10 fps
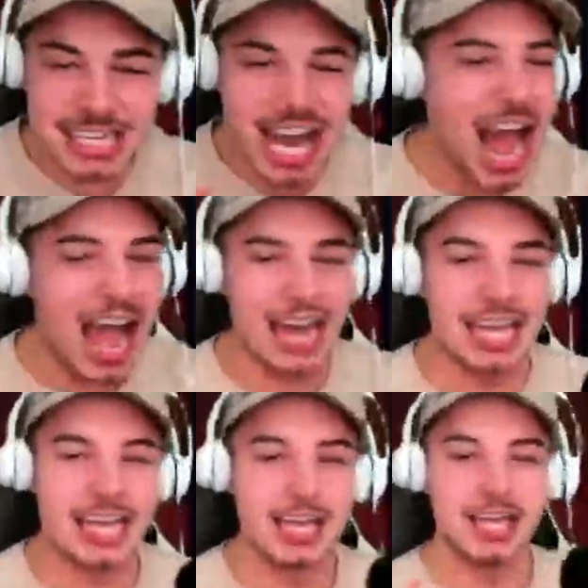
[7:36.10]
chat!
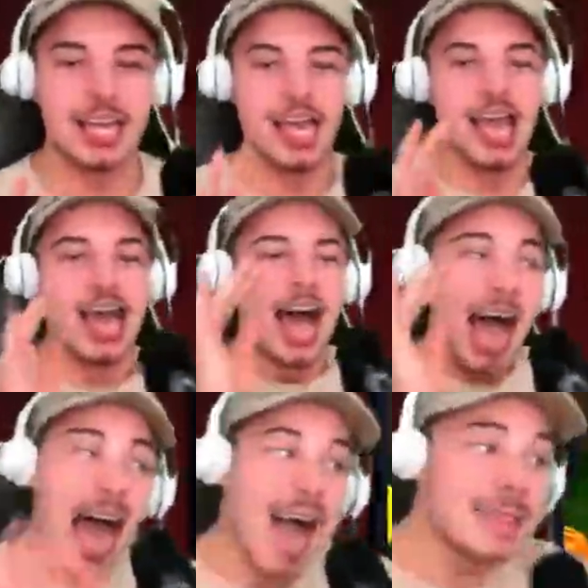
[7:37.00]
I